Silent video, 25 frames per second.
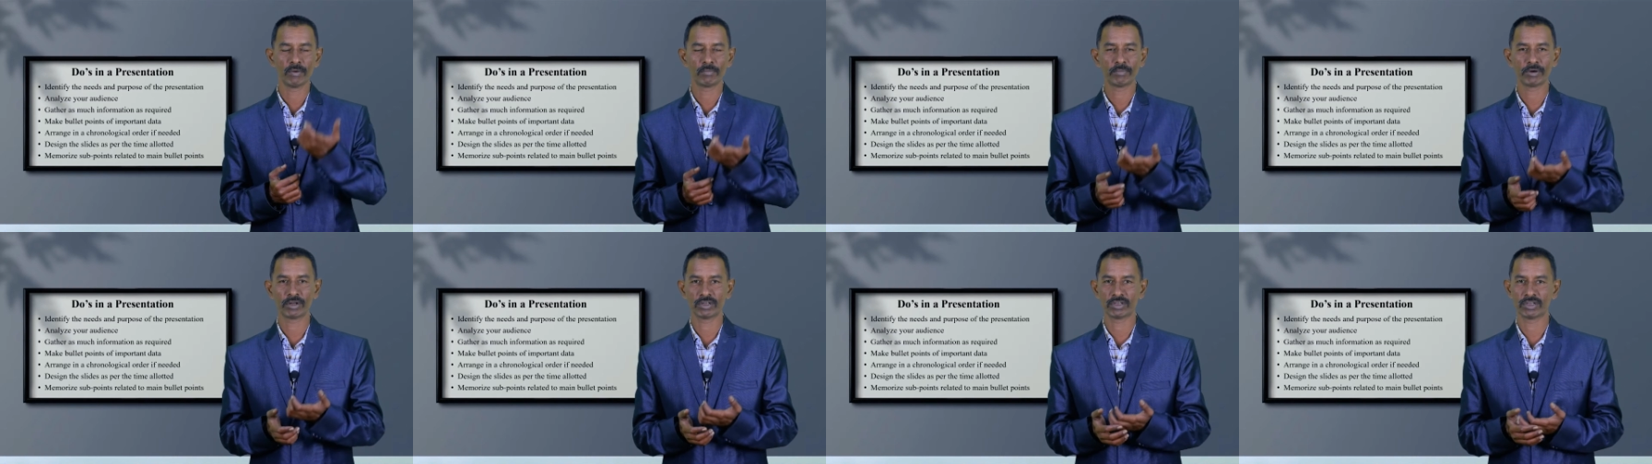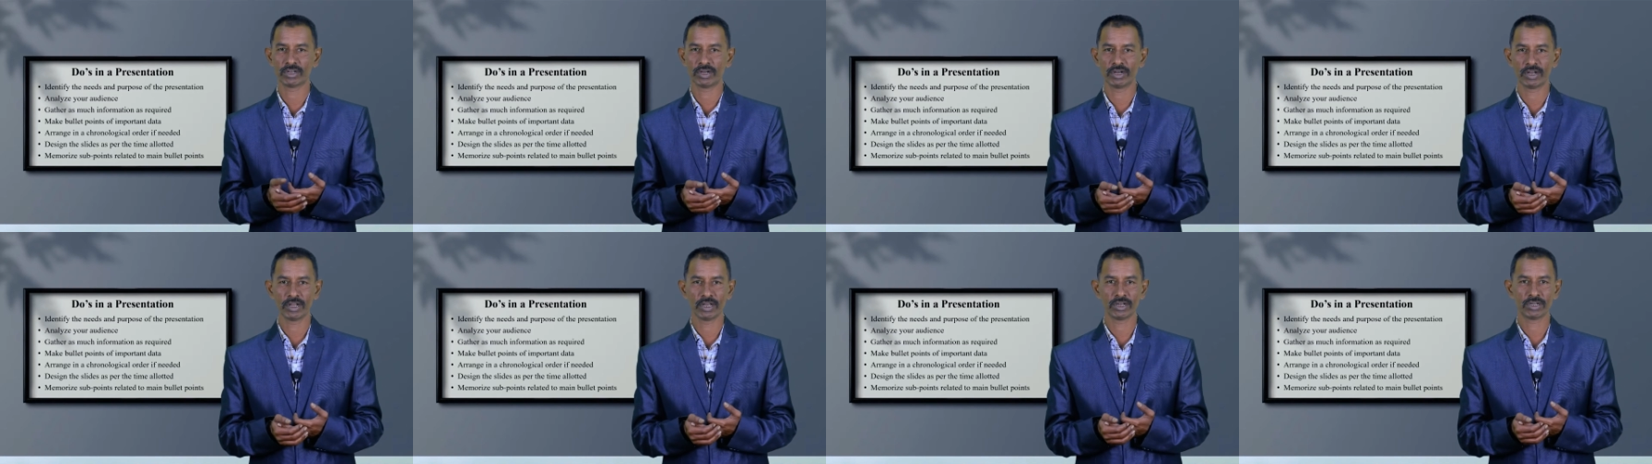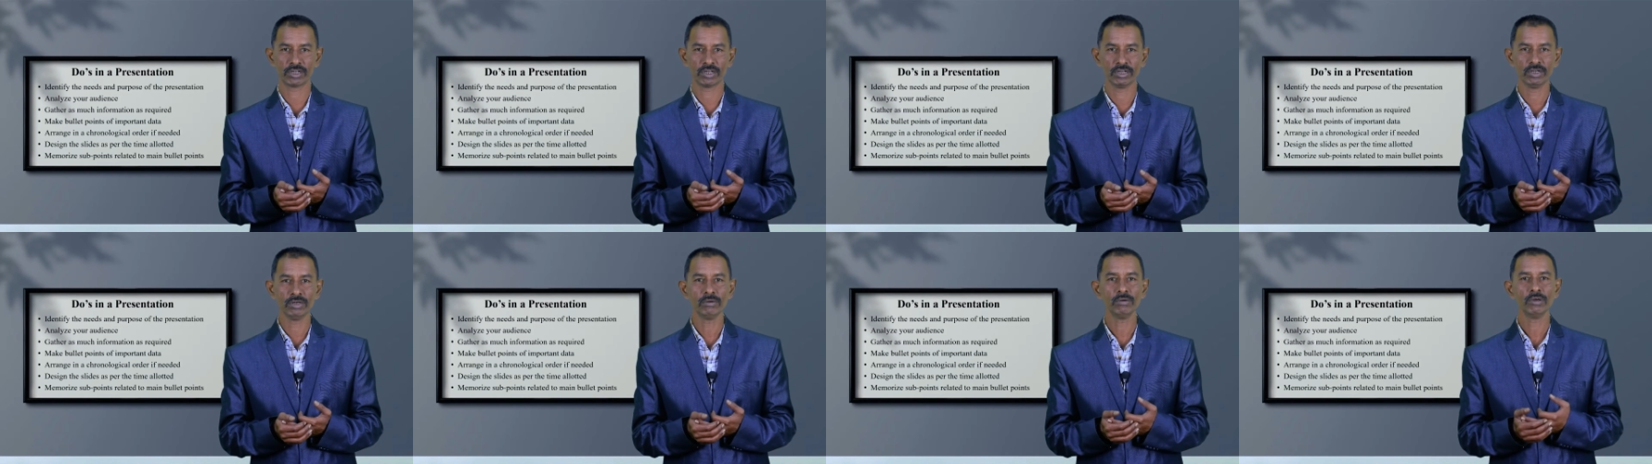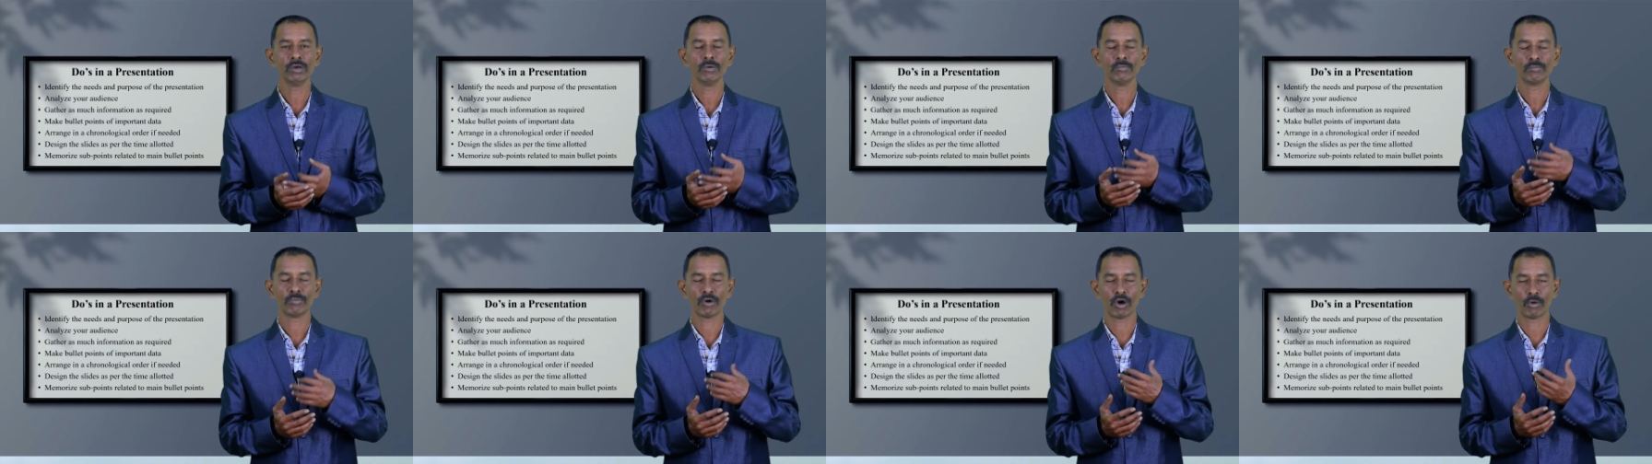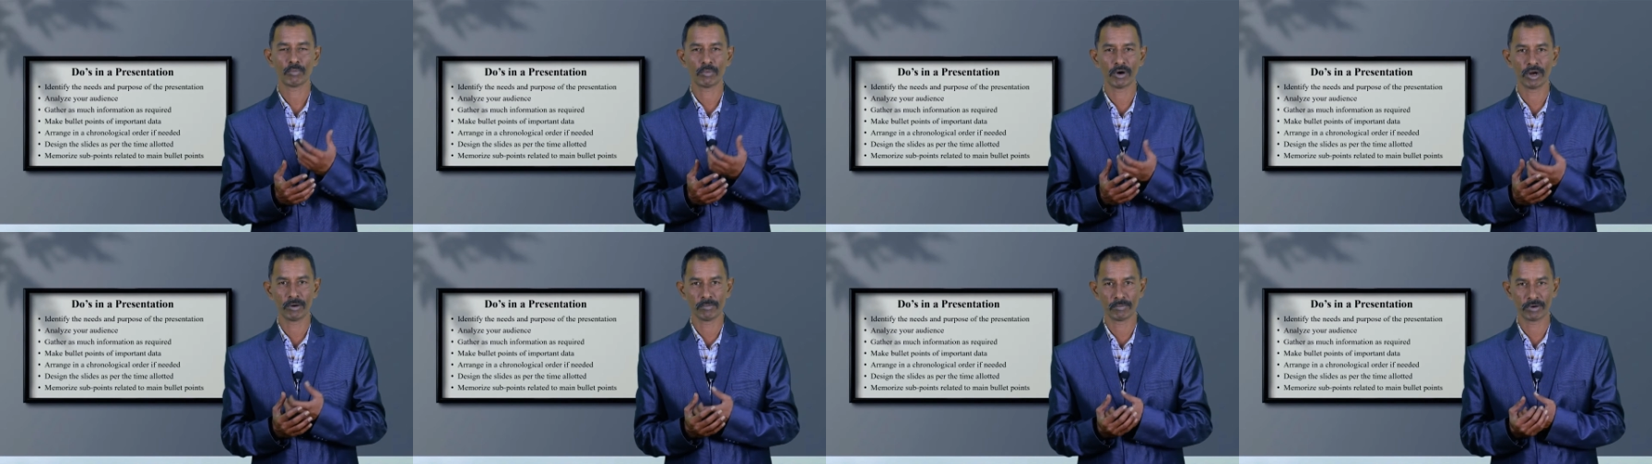presentation,
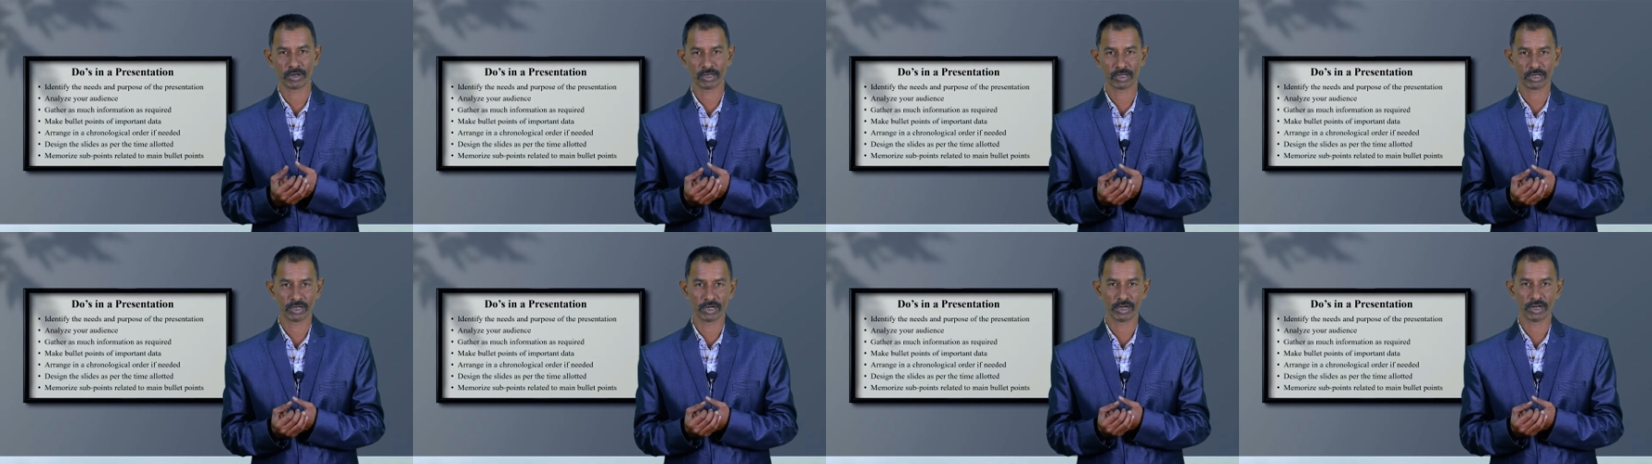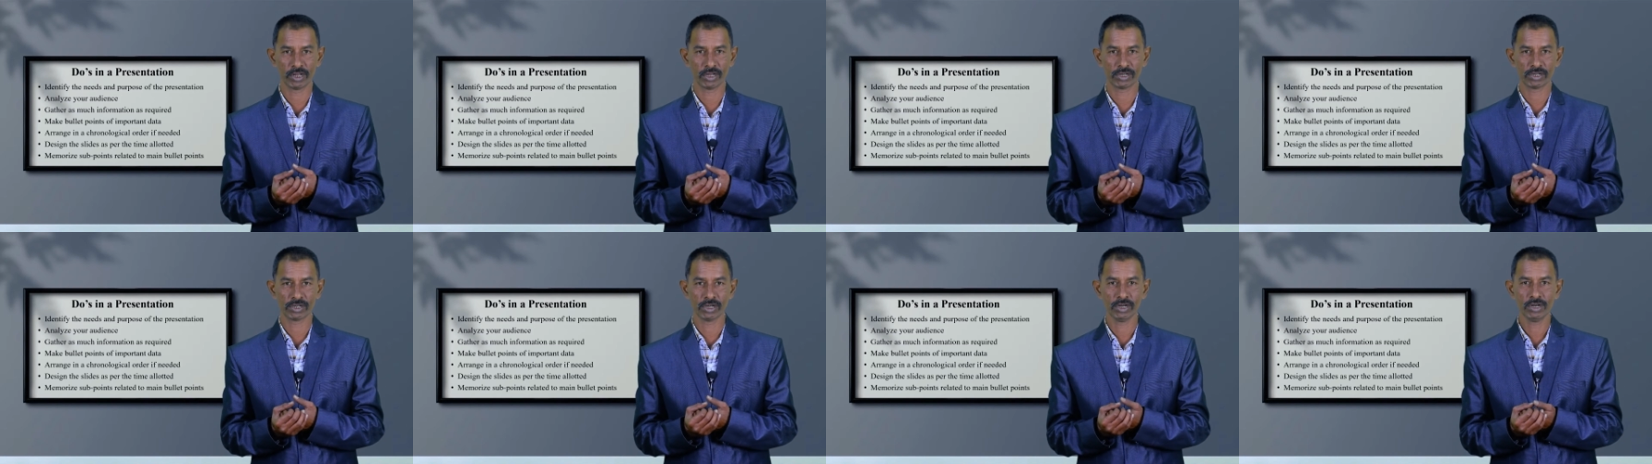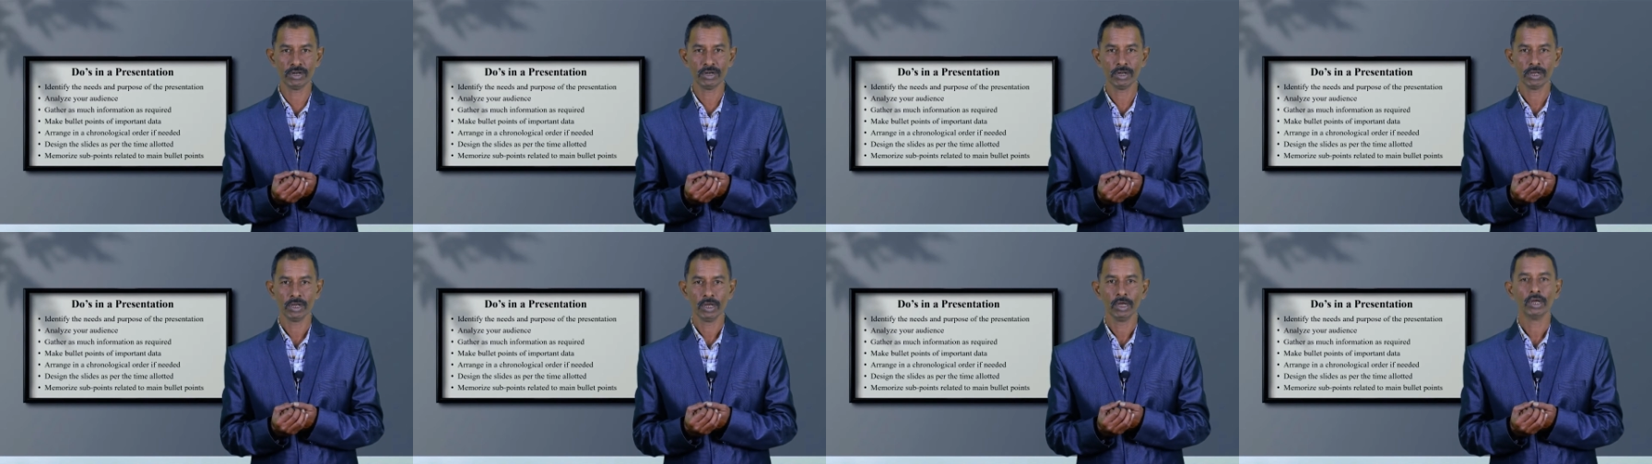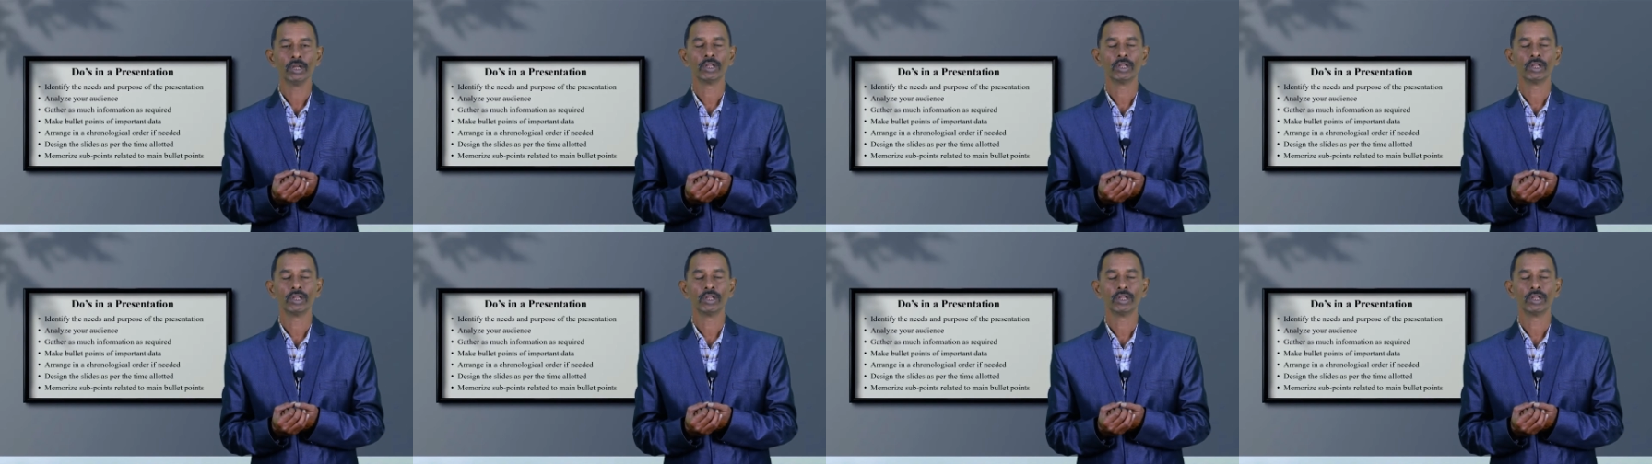PowerPoint presentation.